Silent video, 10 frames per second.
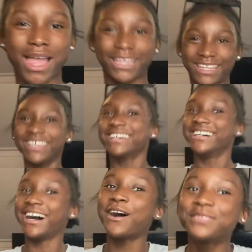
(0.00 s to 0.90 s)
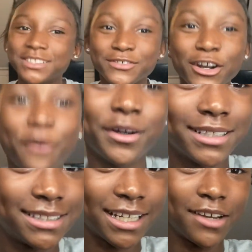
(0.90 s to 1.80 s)
yeah, I hope this video
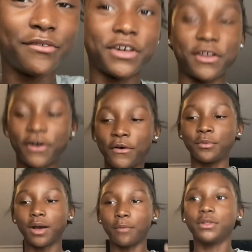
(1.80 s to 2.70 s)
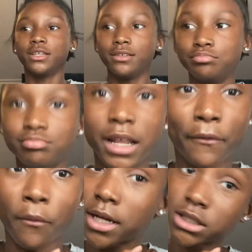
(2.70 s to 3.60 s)
was a good video. I really
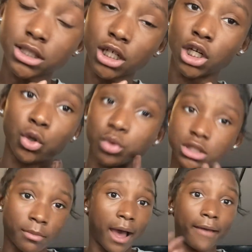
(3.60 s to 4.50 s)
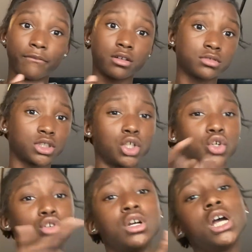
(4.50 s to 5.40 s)
never watched what's on my iPhone.
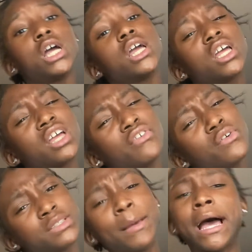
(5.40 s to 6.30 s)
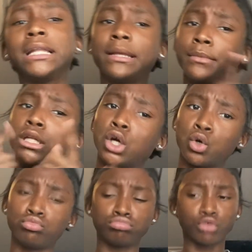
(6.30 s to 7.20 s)
So, if it was bad, let me
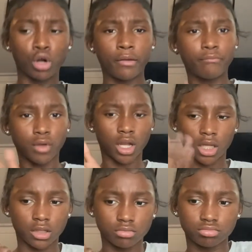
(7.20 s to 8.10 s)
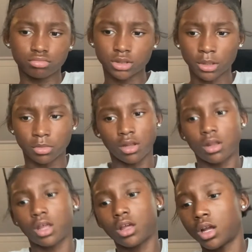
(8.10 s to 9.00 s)
know. Or if y'all like something,
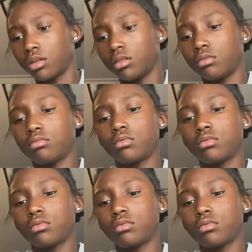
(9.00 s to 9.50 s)
like, I don't know.